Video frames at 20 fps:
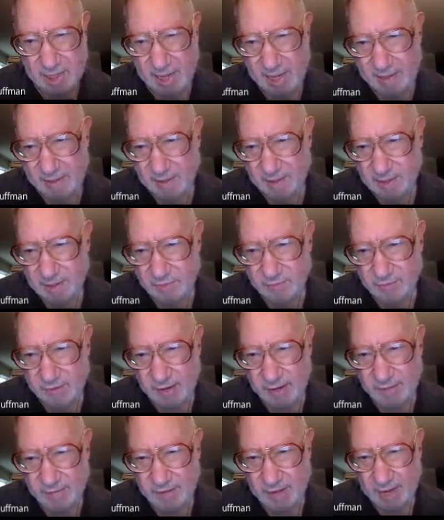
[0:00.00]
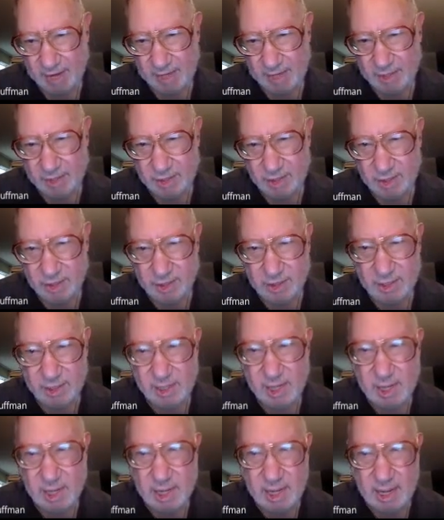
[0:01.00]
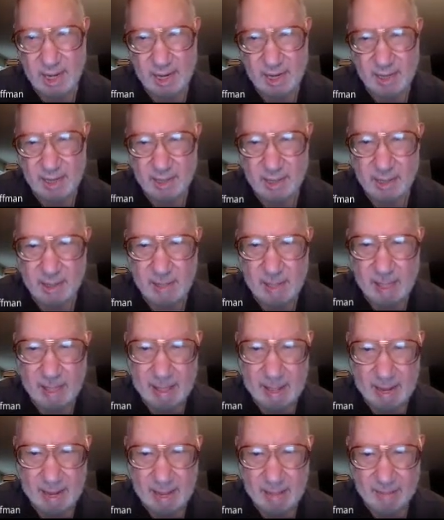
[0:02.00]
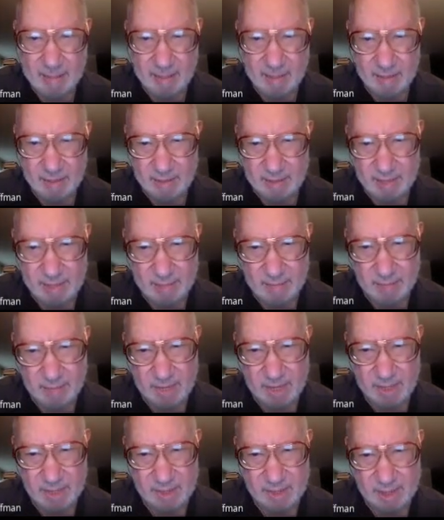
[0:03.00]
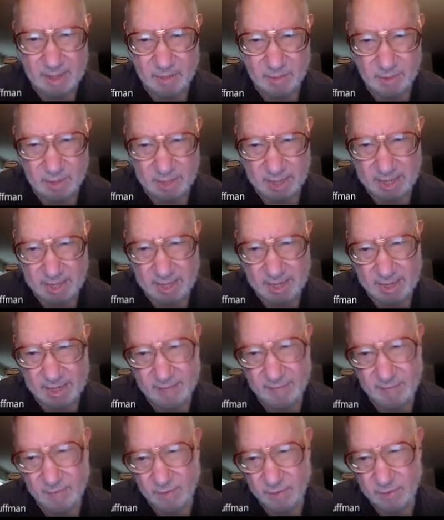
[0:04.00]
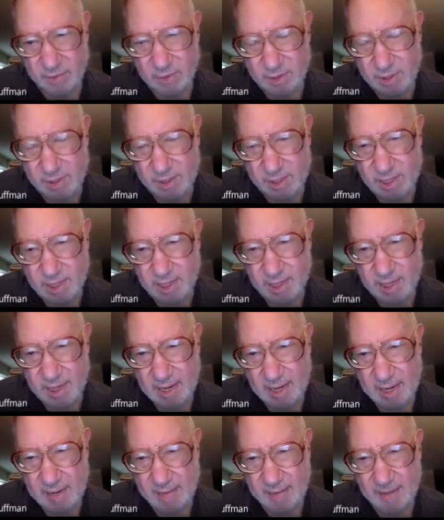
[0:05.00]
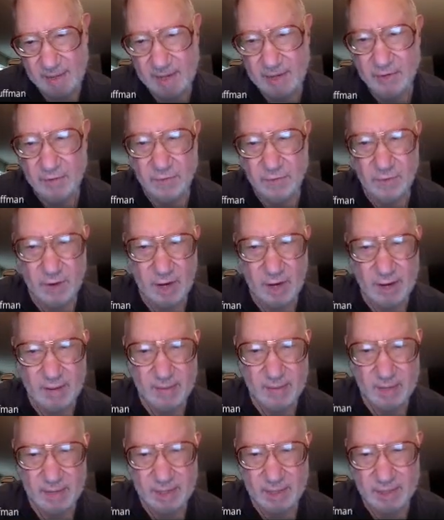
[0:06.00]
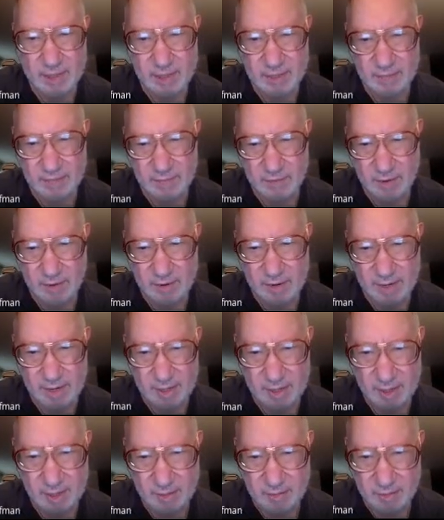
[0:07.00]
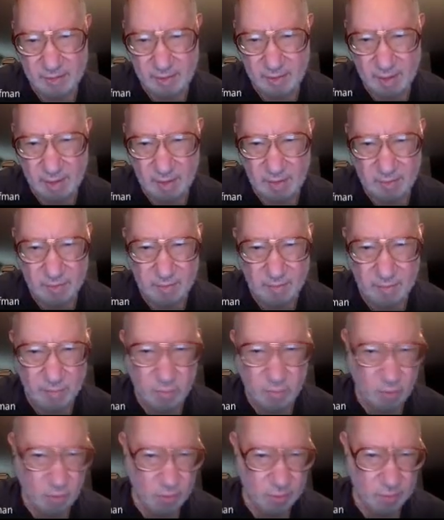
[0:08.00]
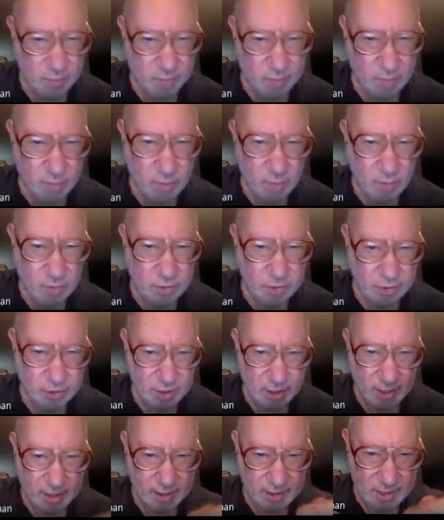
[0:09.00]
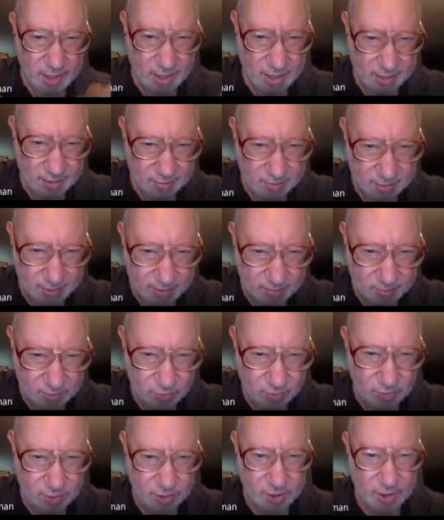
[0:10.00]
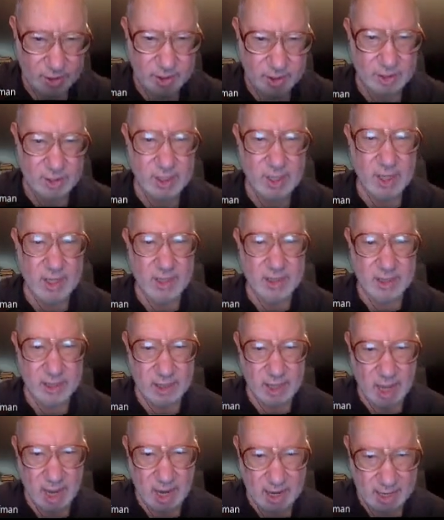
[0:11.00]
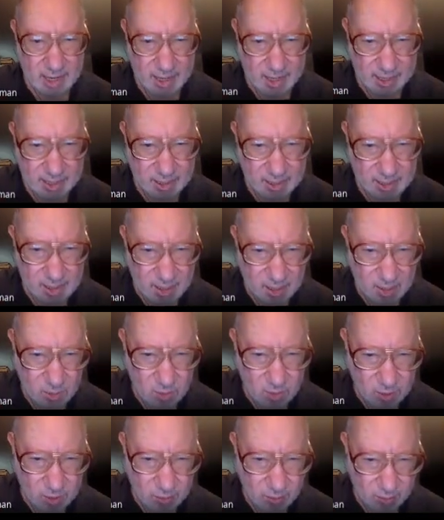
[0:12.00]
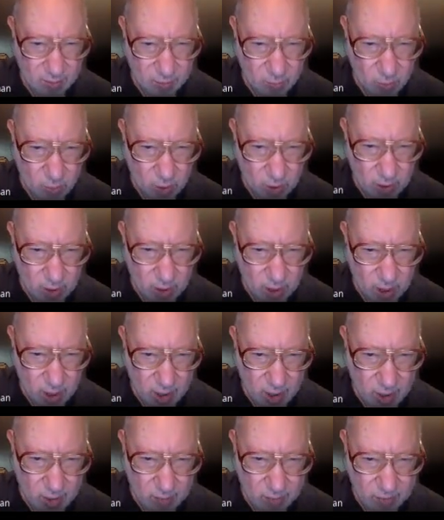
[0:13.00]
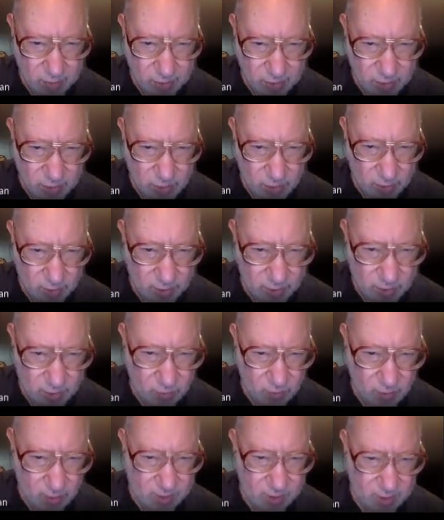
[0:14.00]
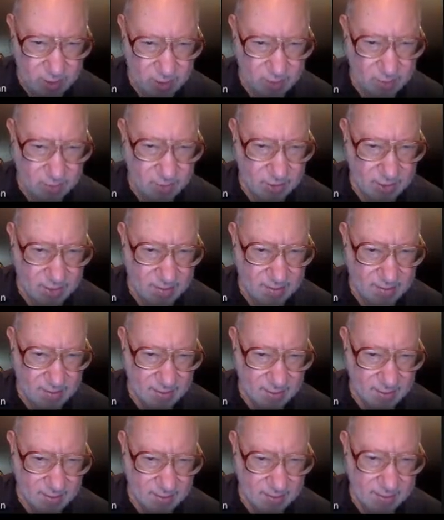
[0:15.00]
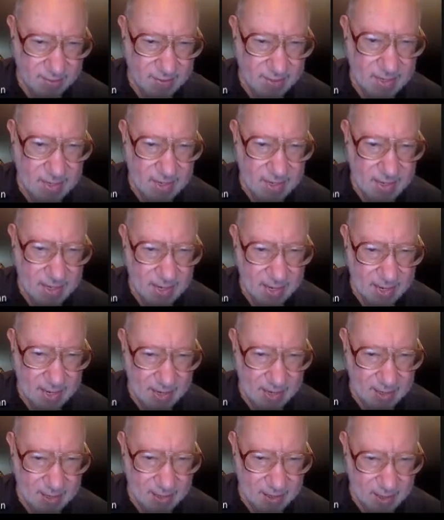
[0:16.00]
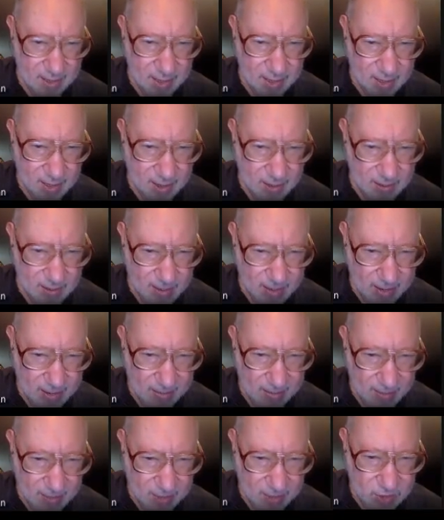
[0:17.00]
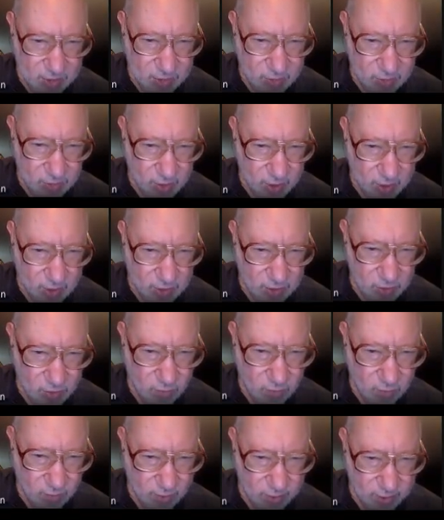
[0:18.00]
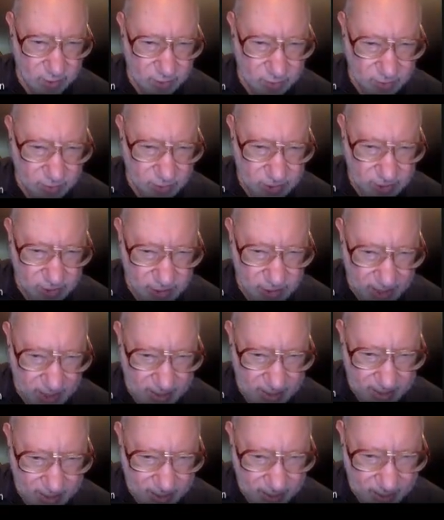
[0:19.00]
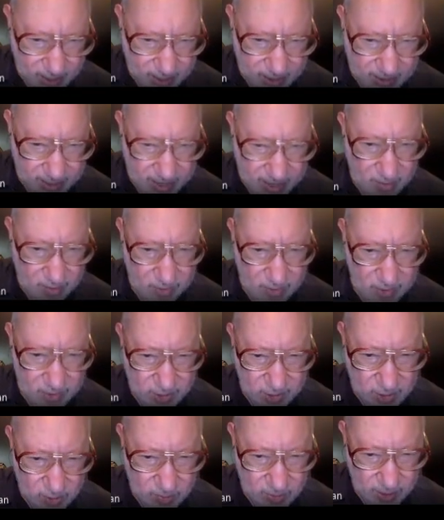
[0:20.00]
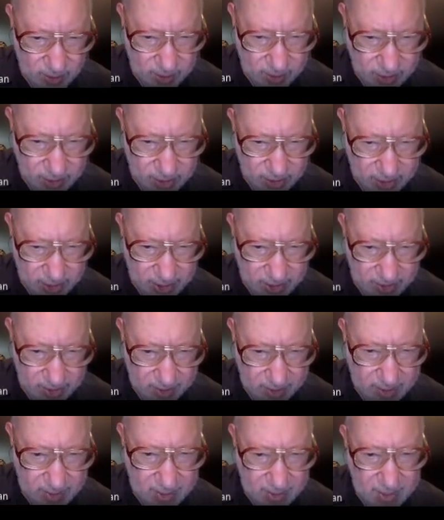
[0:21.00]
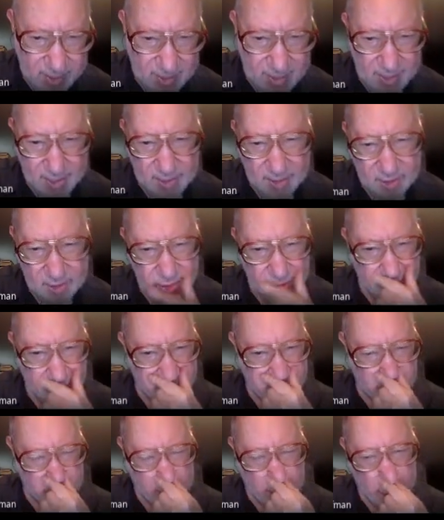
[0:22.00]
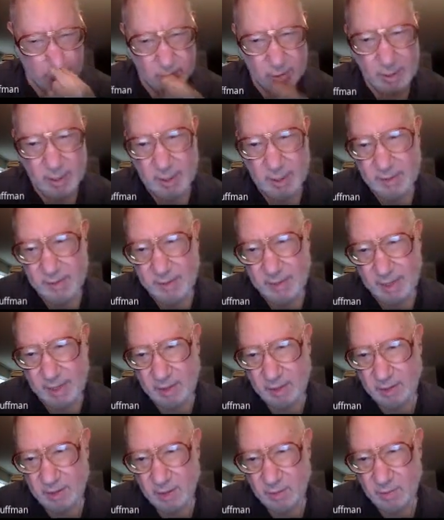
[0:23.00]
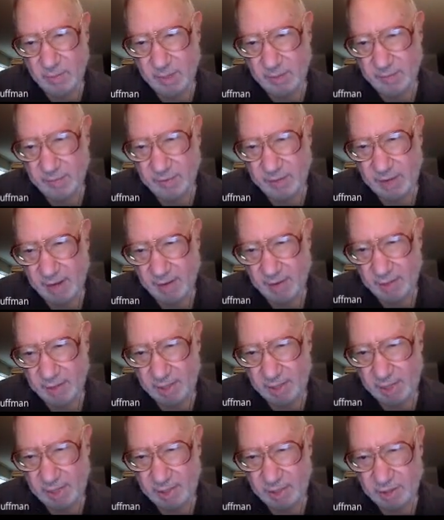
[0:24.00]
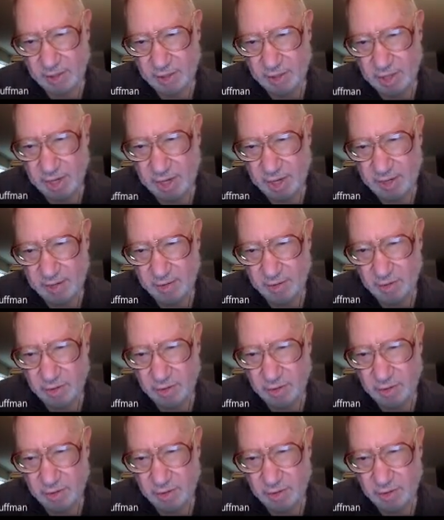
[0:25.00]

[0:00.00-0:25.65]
that this vanishes, and that B is equal to A inverse. And then you find that it's invariant under another important motion on diagrams, which is sliding. You have one arc which is going twice underneath another, and these cross over, and you could slide that arc down a little bit to here. And it turns out that a little bit of calculation here